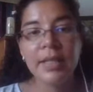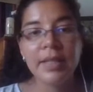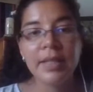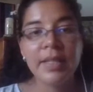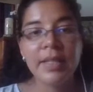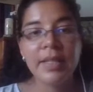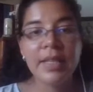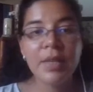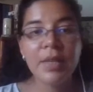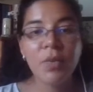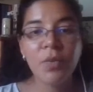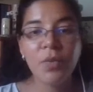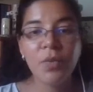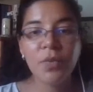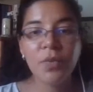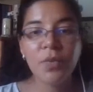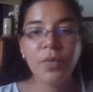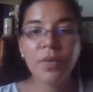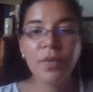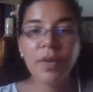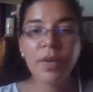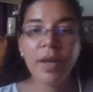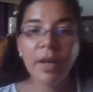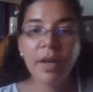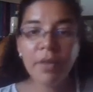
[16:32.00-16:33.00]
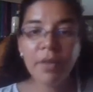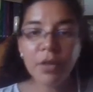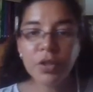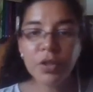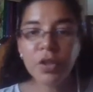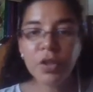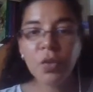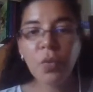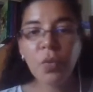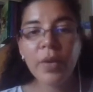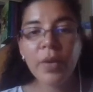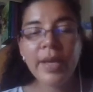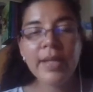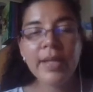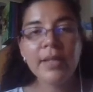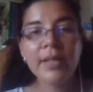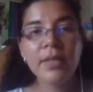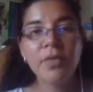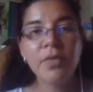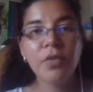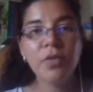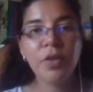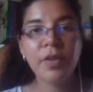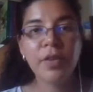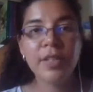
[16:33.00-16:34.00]
The other 2
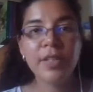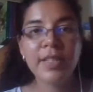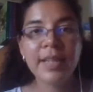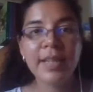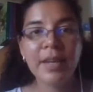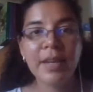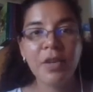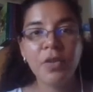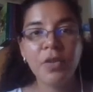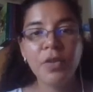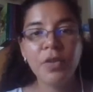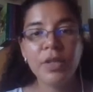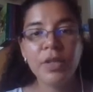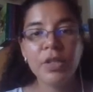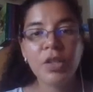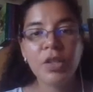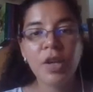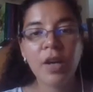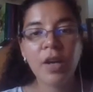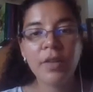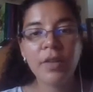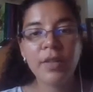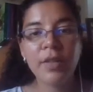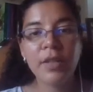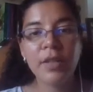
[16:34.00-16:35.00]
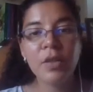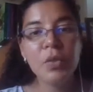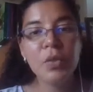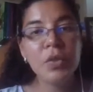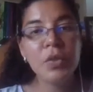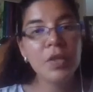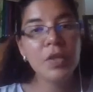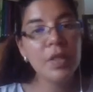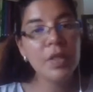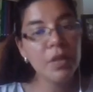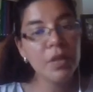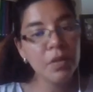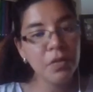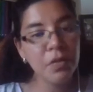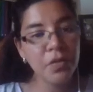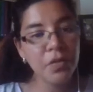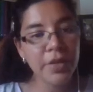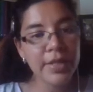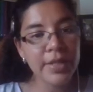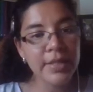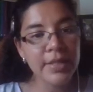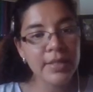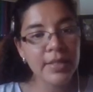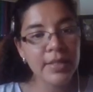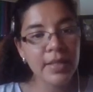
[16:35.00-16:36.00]
weeks for the cycle is called the luteal
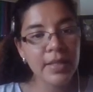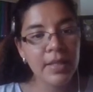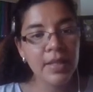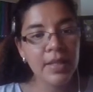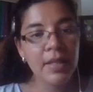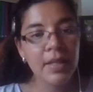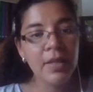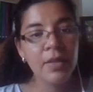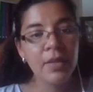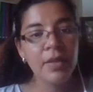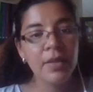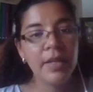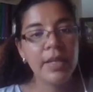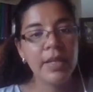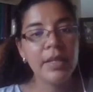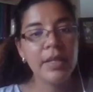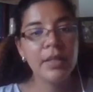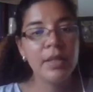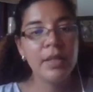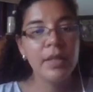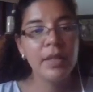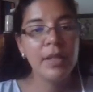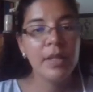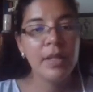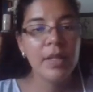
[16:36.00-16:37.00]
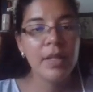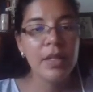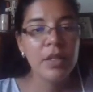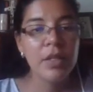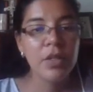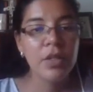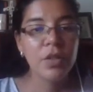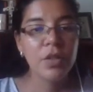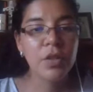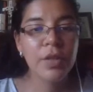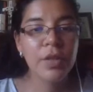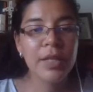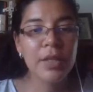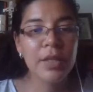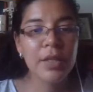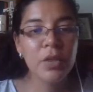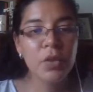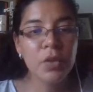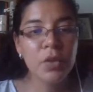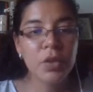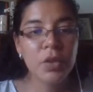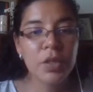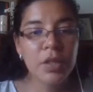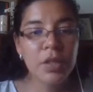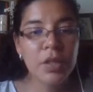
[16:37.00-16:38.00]
phase. Okay, so the
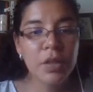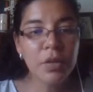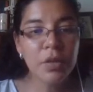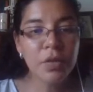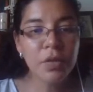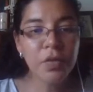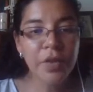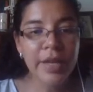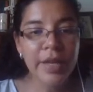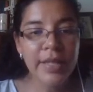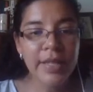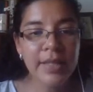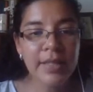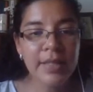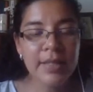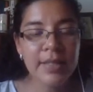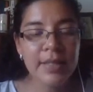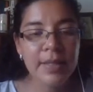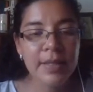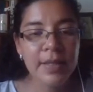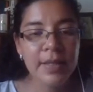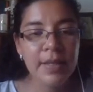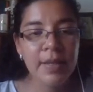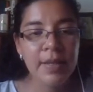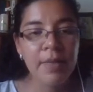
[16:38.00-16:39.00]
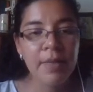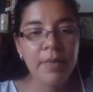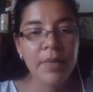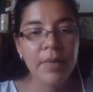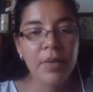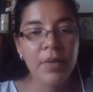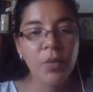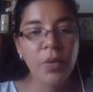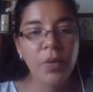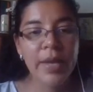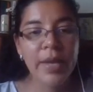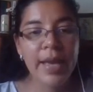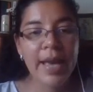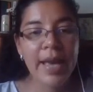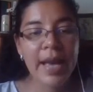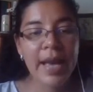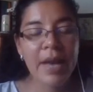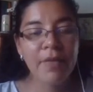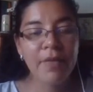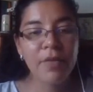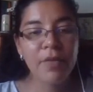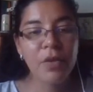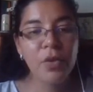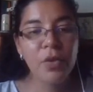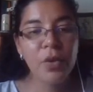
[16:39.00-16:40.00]
luteal phase, we
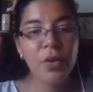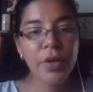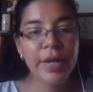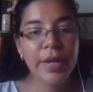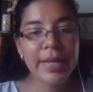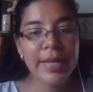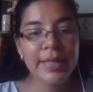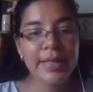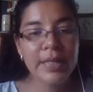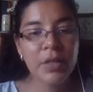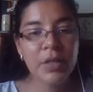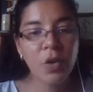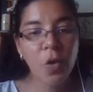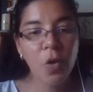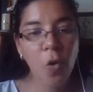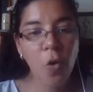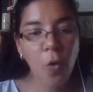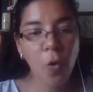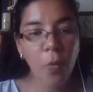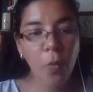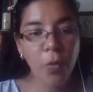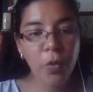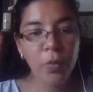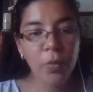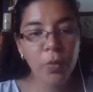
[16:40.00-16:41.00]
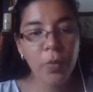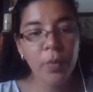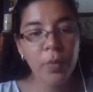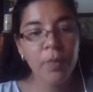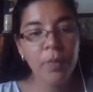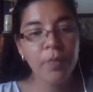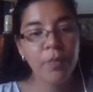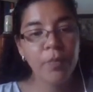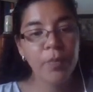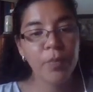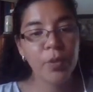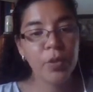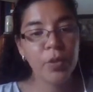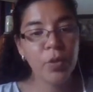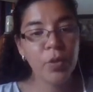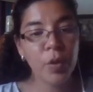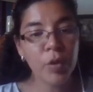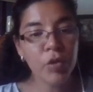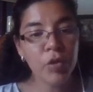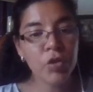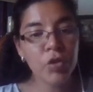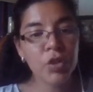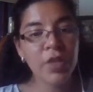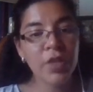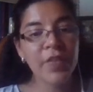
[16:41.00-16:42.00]
have luteinizing hormone
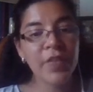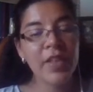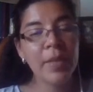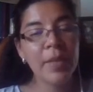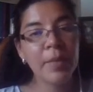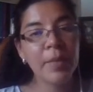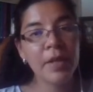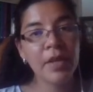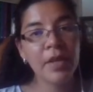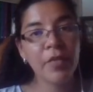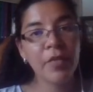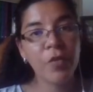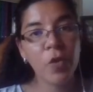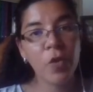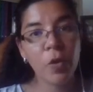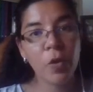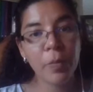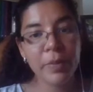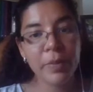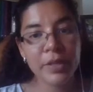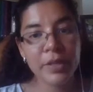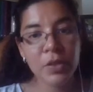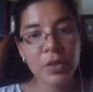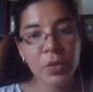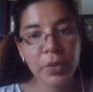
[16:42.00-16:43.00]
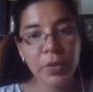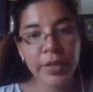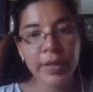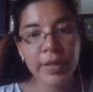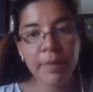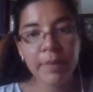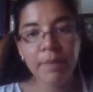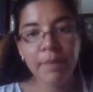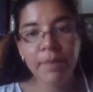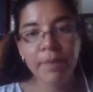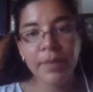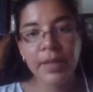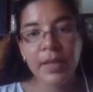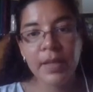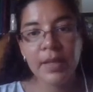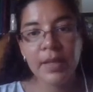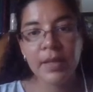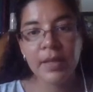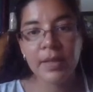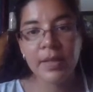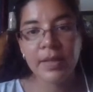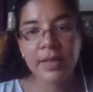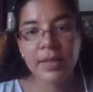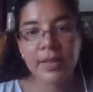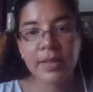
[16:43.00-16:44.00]
promotes development of corpus luteum.
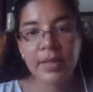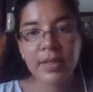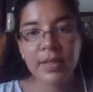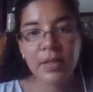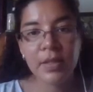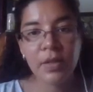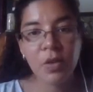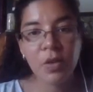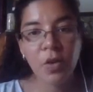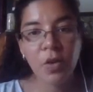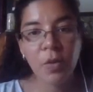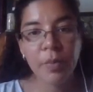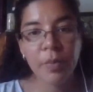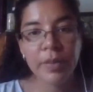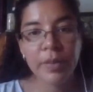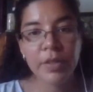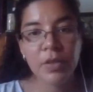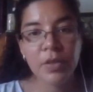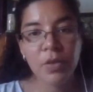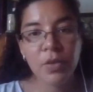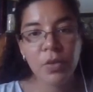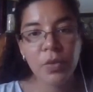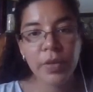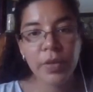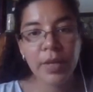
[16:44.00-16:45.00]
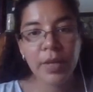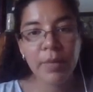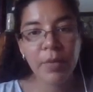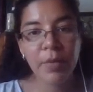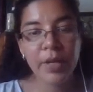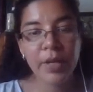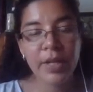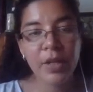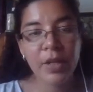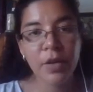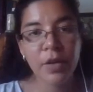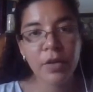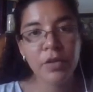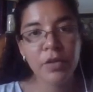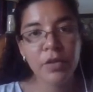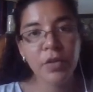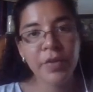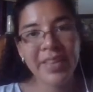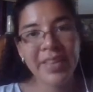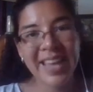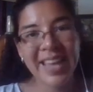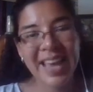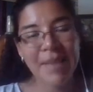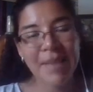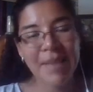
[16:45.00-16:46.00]
This is corpus luteum right here. So
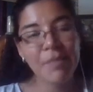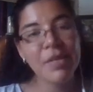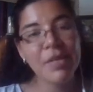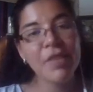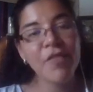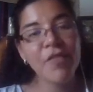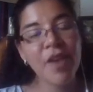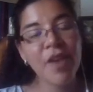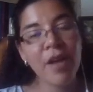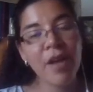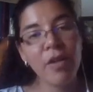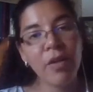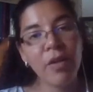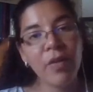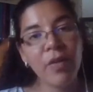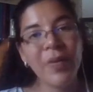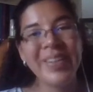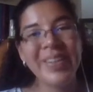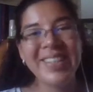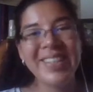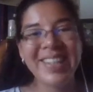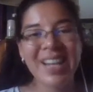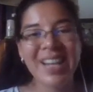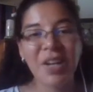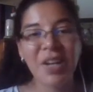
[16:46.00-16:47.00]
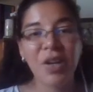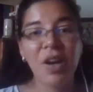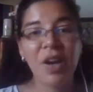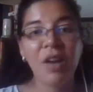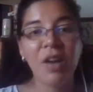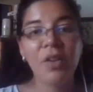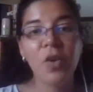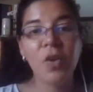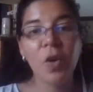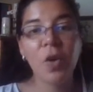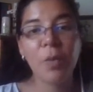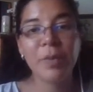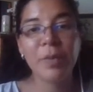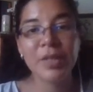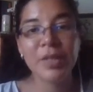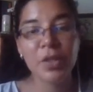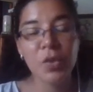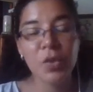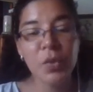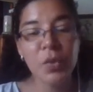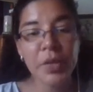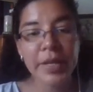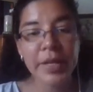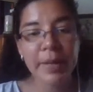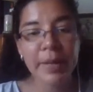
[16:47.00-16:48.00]
the empty follicle is now called corpus
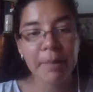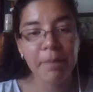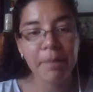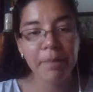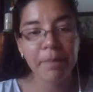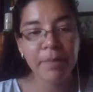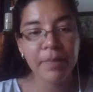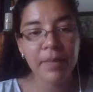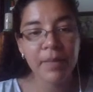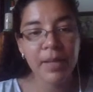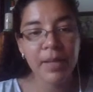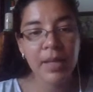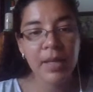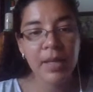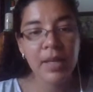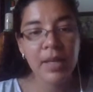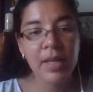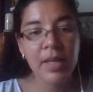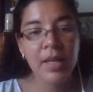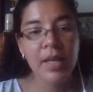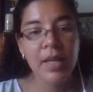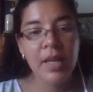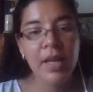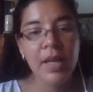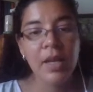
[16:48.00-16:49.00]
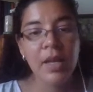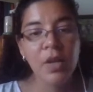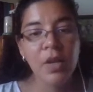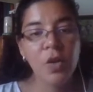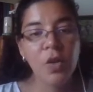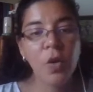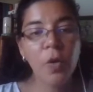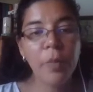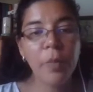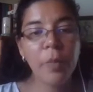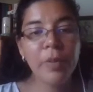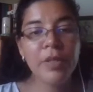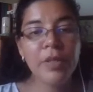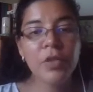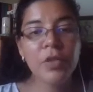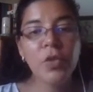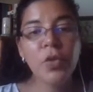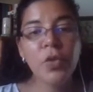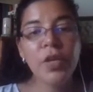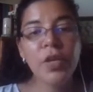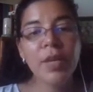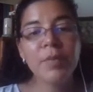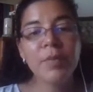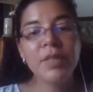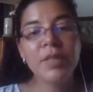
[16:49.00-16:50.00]
luteum. Corpus
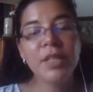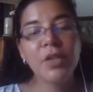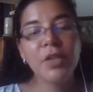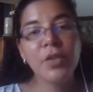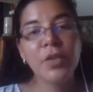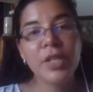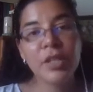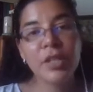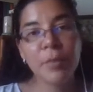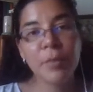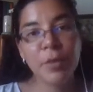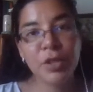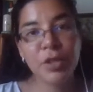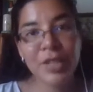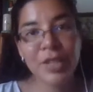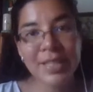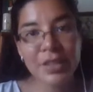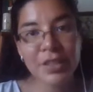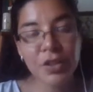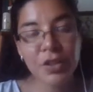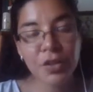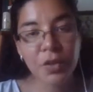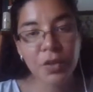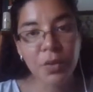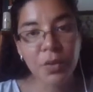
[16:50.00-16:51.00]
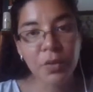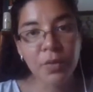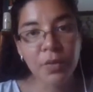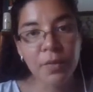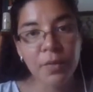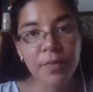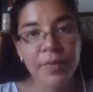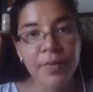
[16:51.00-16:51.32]
luteum secretes progesterone.